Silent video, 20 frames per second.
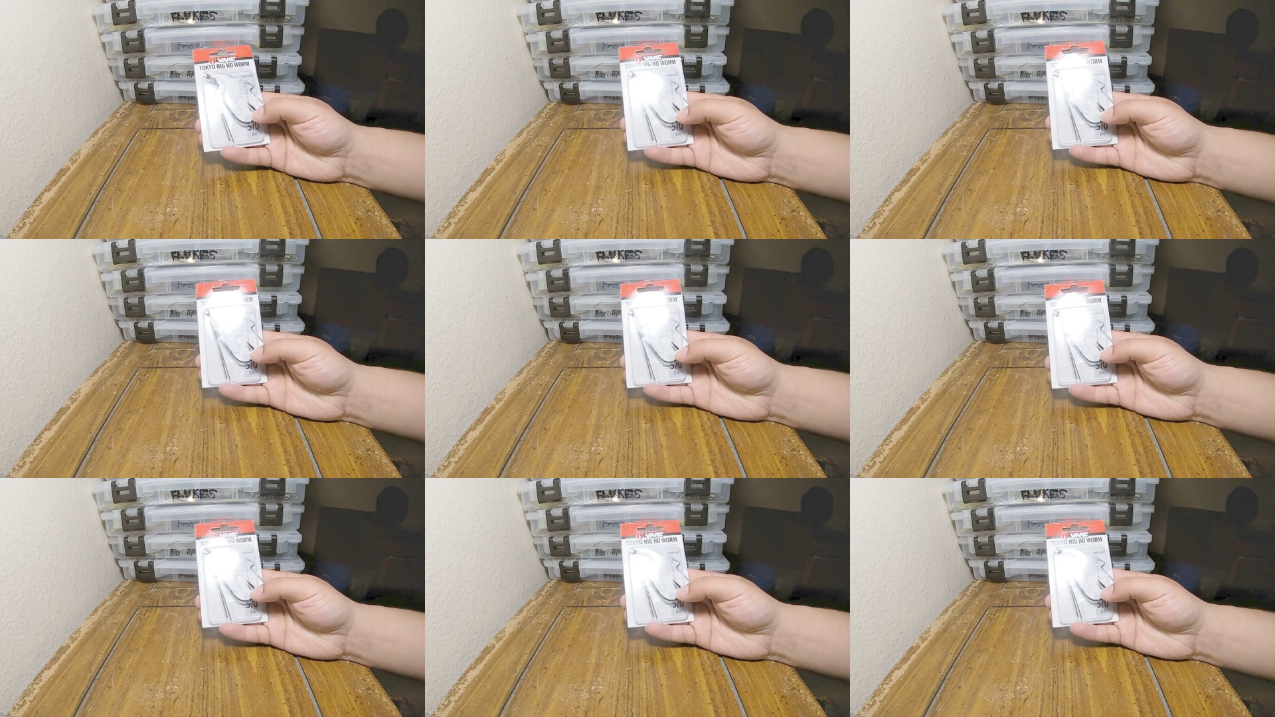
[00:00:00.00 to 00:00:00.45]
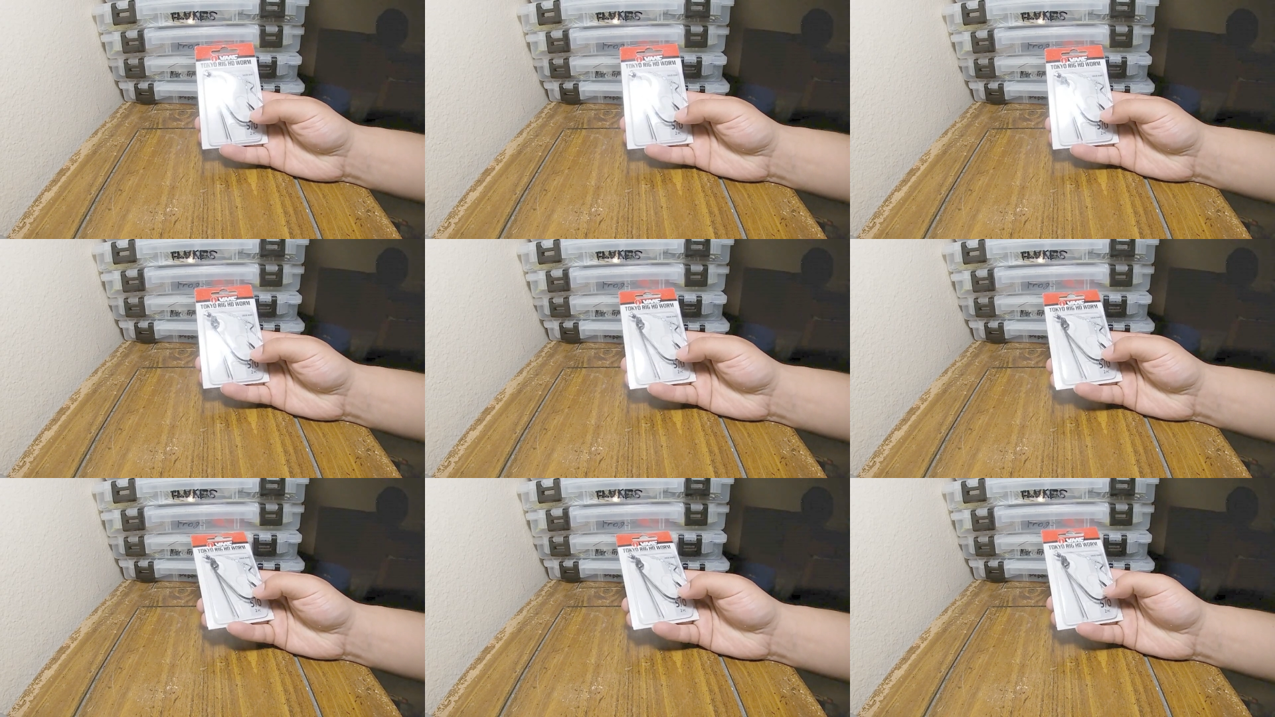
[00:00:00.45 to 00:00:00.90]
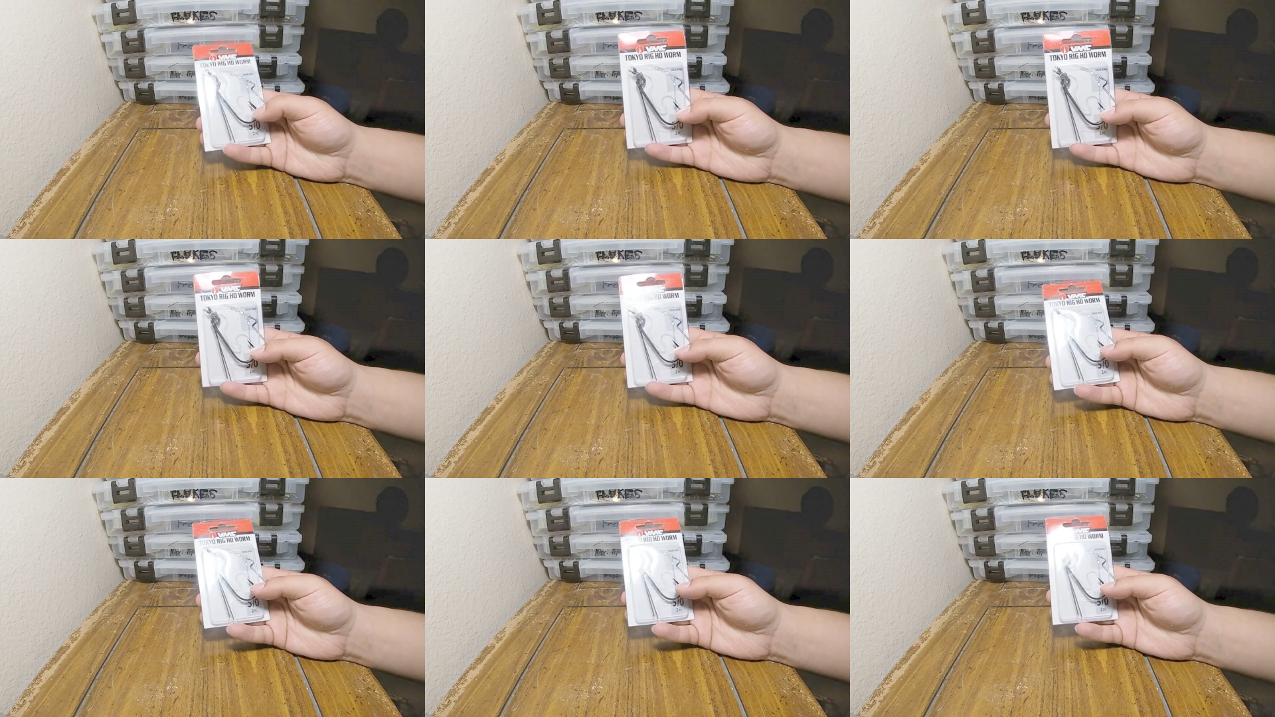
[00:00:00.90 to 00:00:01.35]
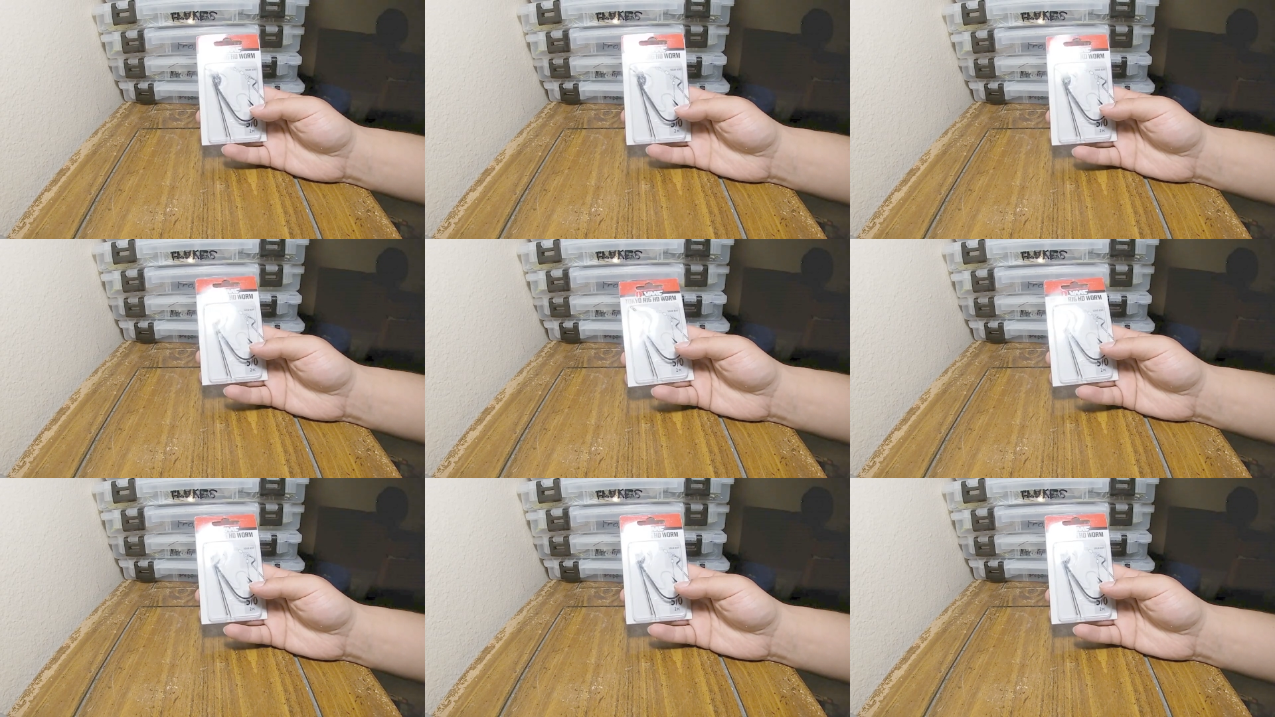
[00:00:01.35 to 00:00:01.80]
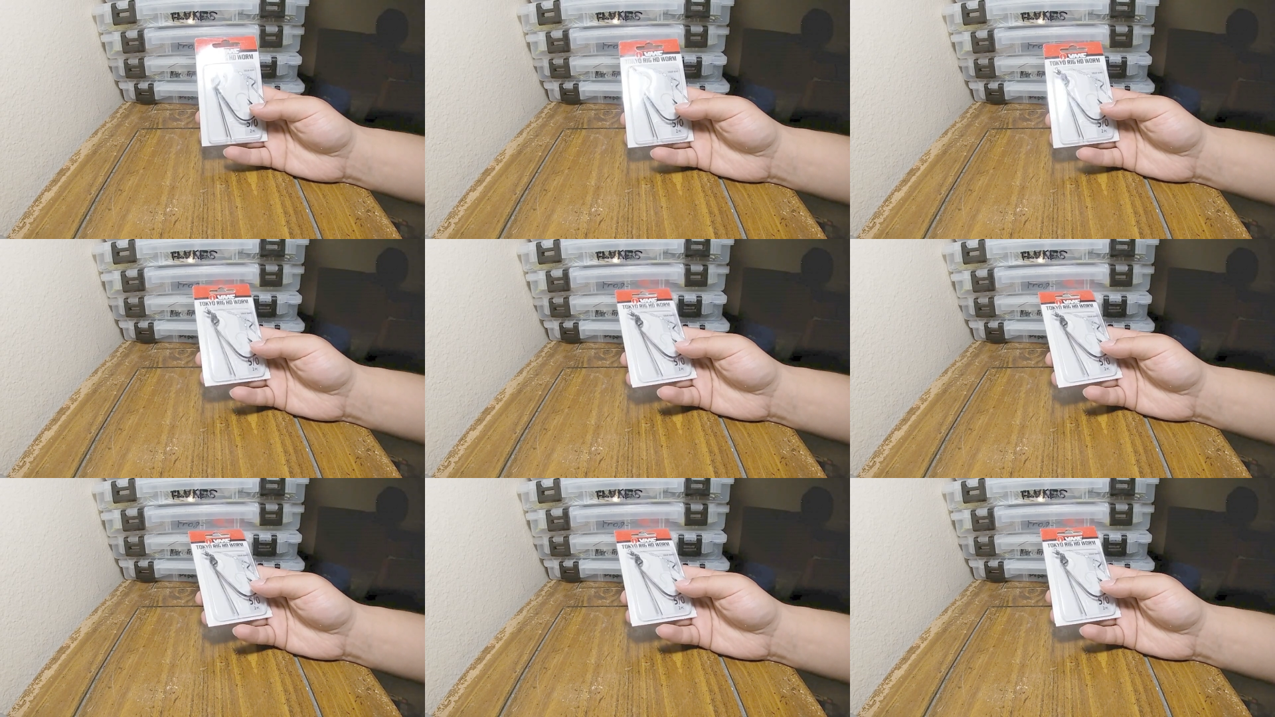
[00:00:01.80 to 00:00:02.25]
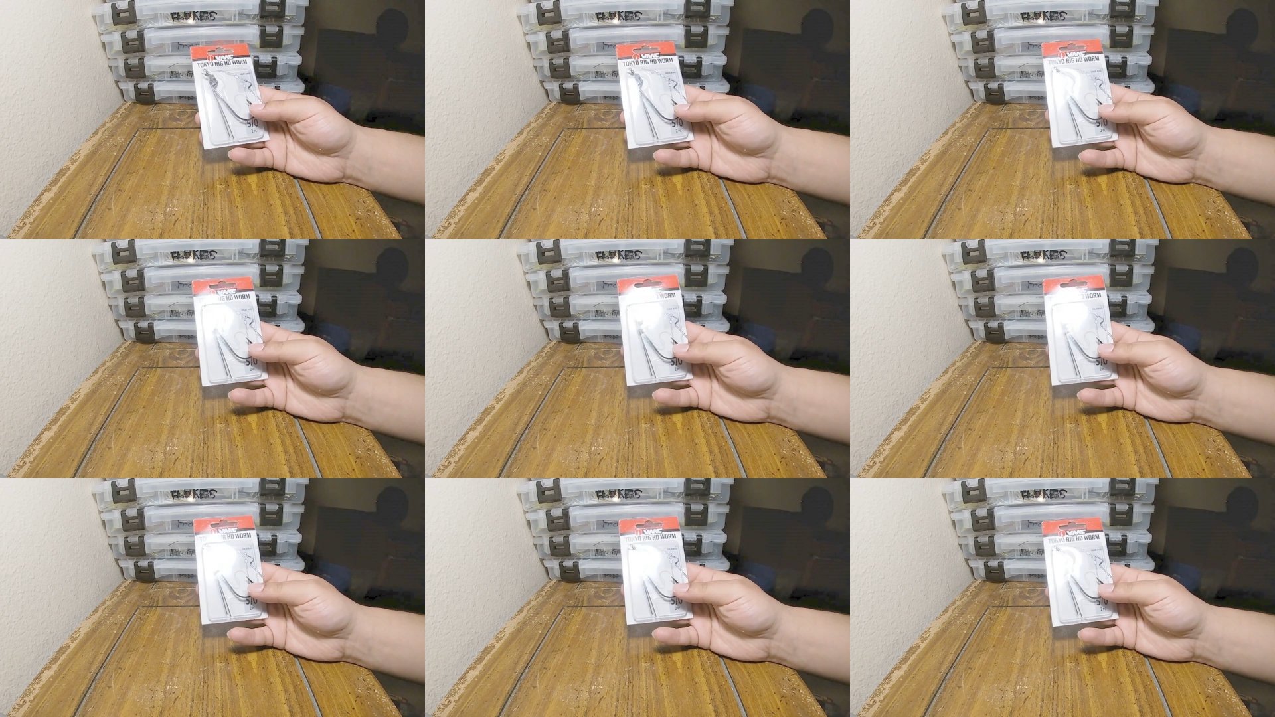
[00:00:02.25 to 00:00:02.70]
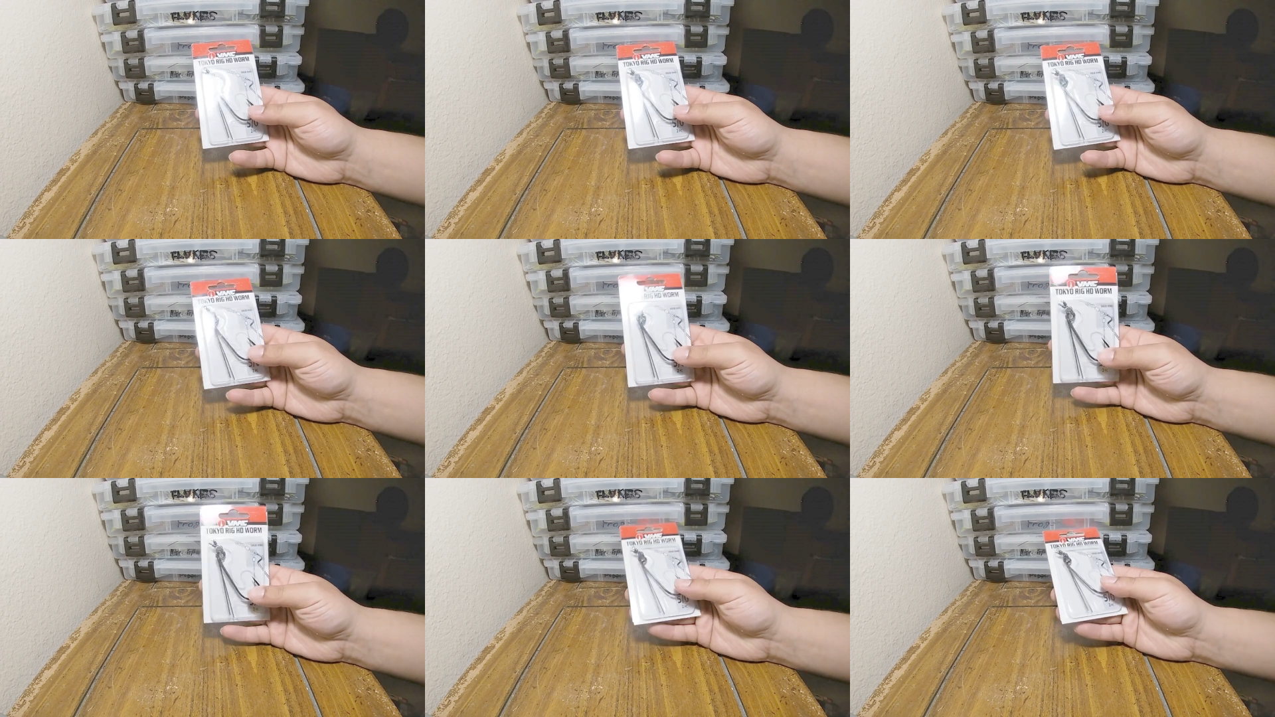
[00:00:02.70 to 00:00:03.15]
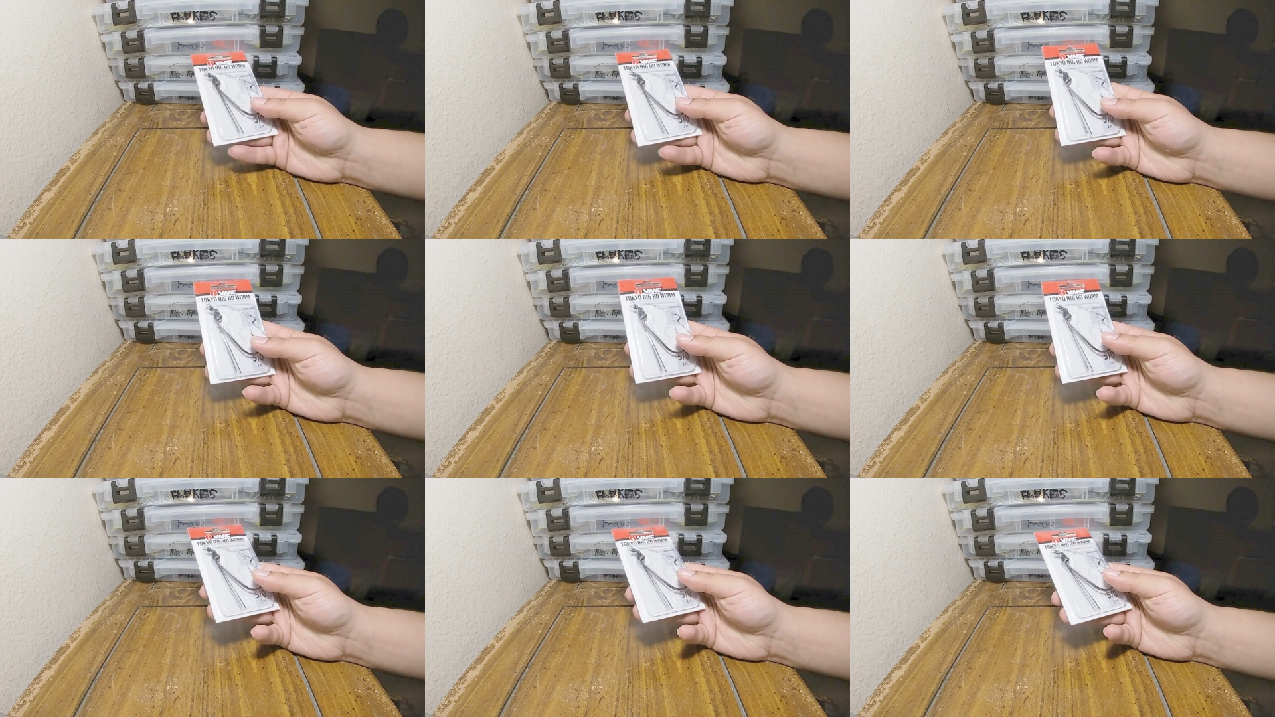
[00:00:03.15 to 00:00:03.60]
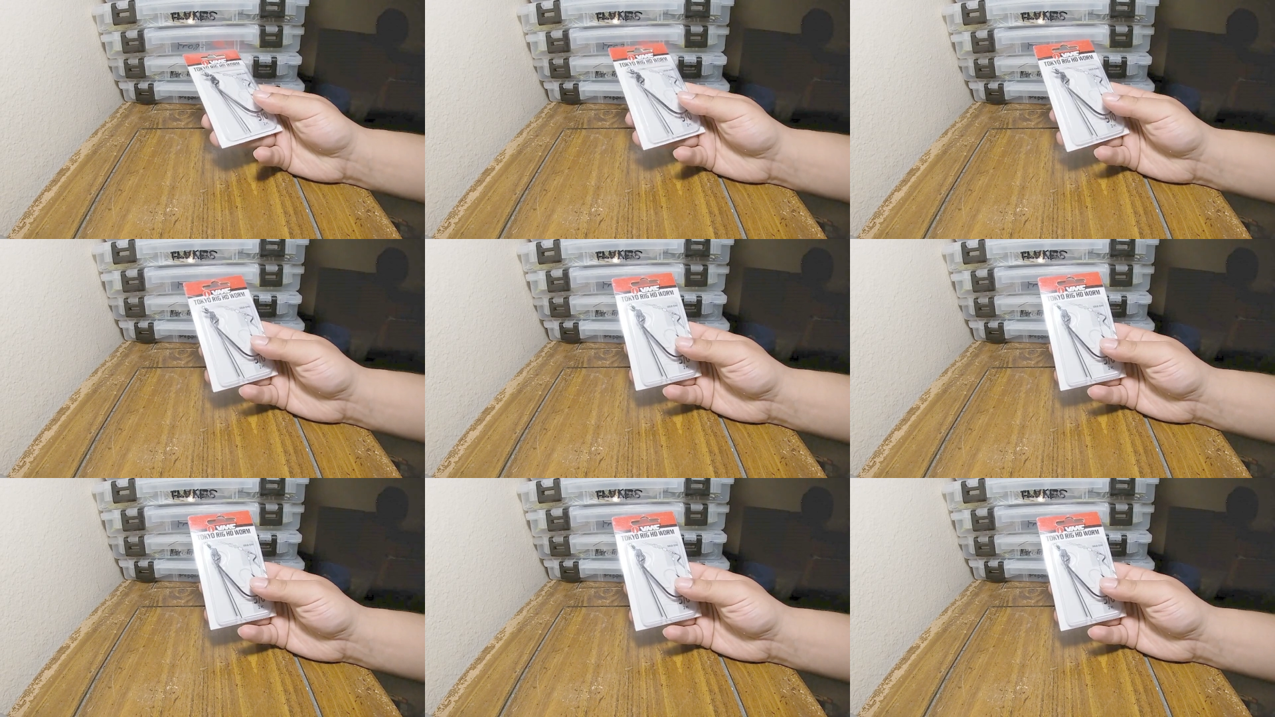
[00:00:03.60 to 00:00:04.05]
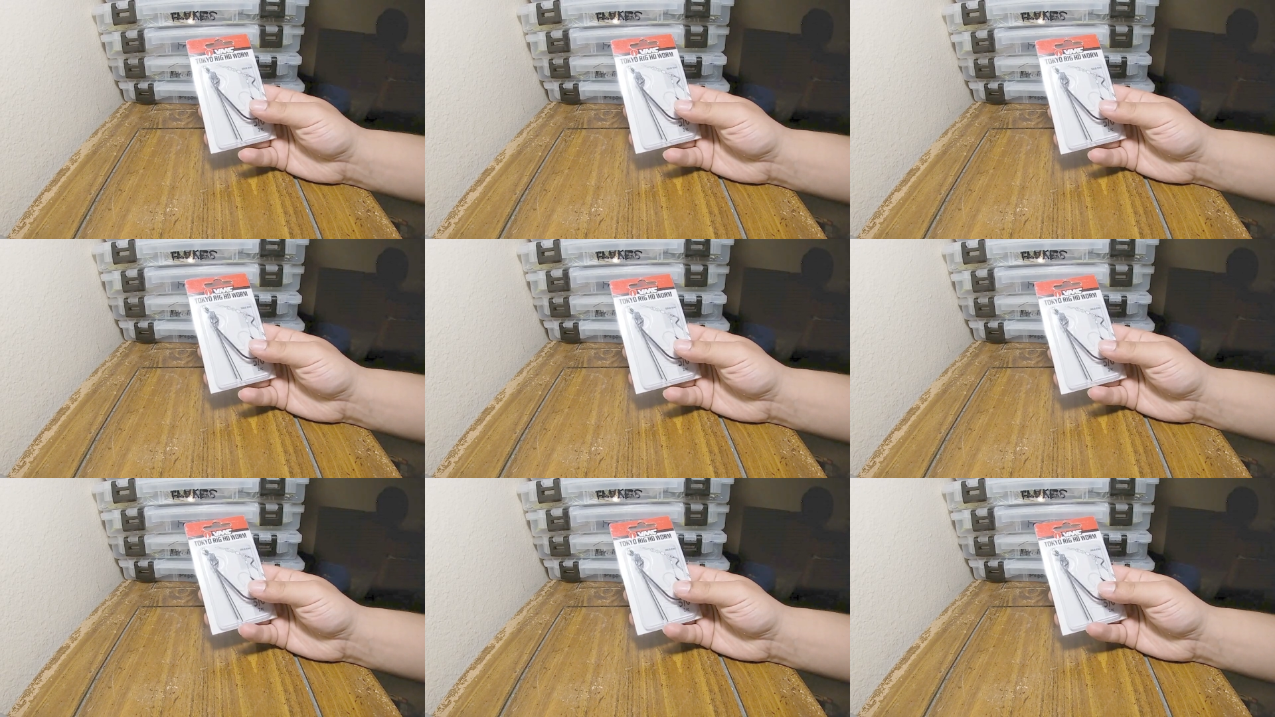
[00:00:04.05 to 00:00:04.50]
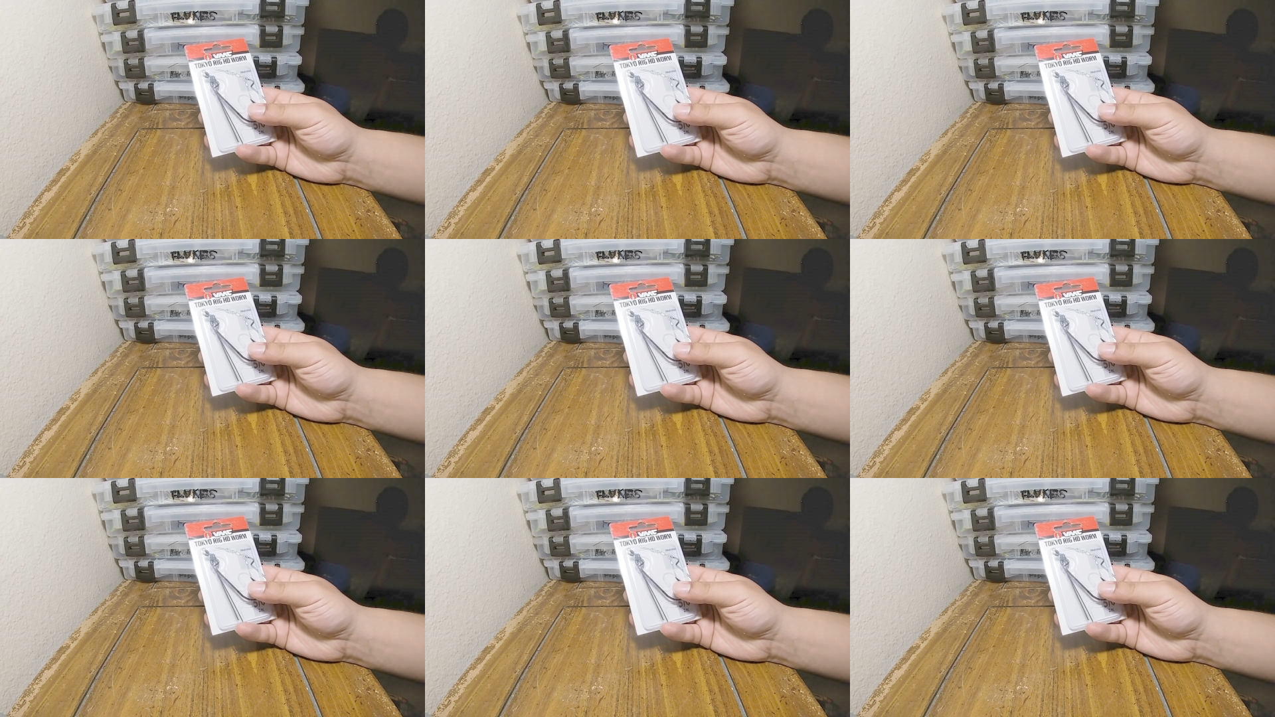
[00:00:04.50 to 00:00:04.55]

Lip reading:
[unreadable: no face in view]